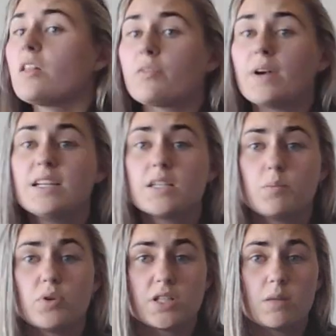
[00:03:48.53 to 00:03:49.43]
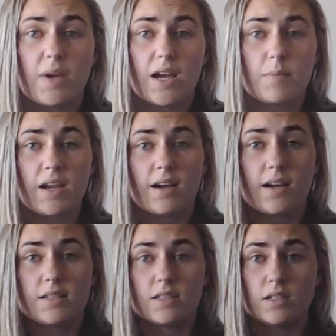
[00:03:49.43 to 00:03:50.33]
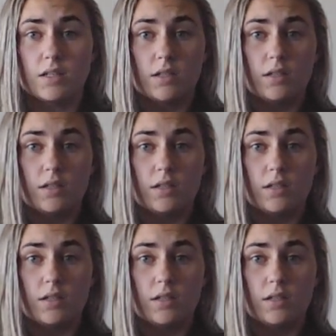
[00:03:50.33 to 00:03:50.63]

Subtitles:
threatening to push the back of my eyes.